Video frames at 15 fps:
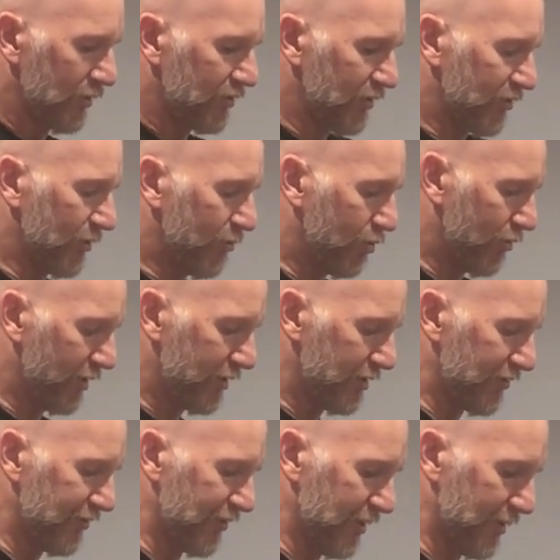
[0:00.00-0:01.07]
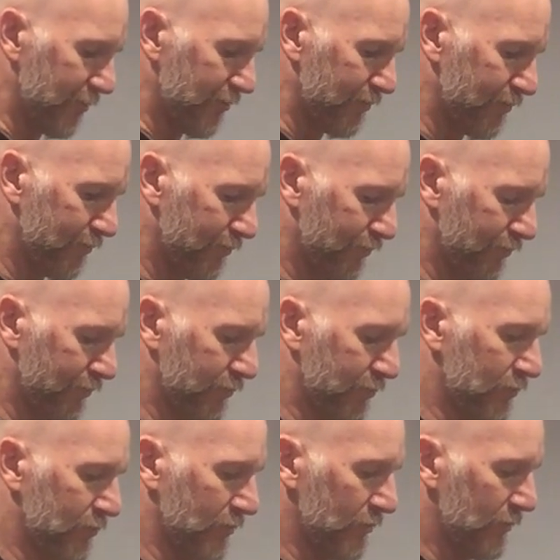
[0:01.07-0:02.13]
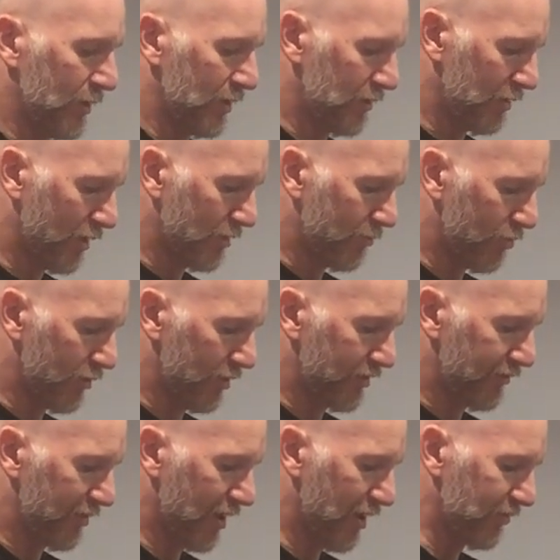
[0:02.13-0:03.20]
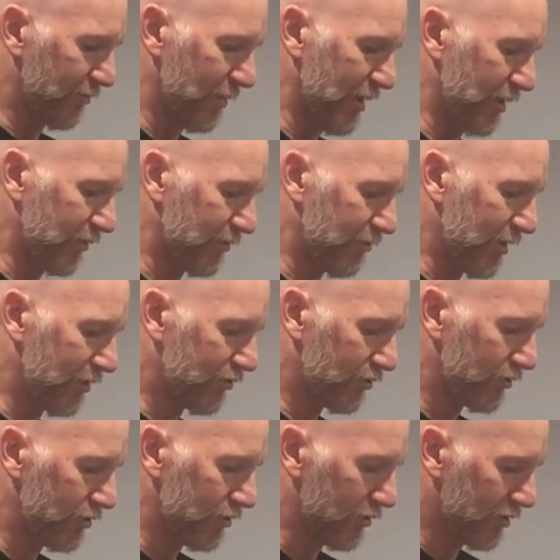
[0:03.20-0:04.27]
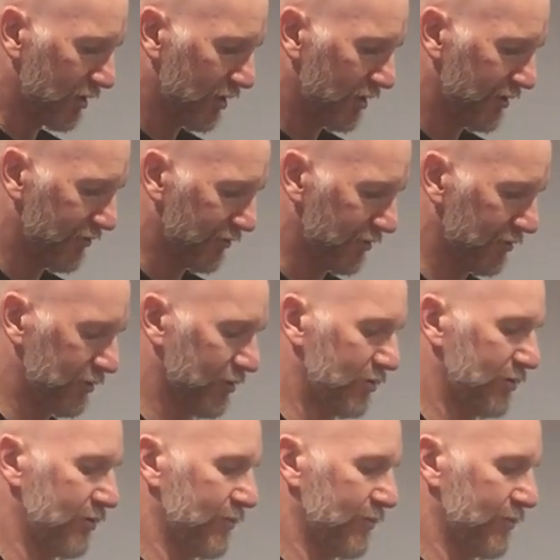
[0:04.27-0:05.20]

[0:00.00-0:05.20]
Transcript: Just a point of, another point of cosmetics, make sure you cover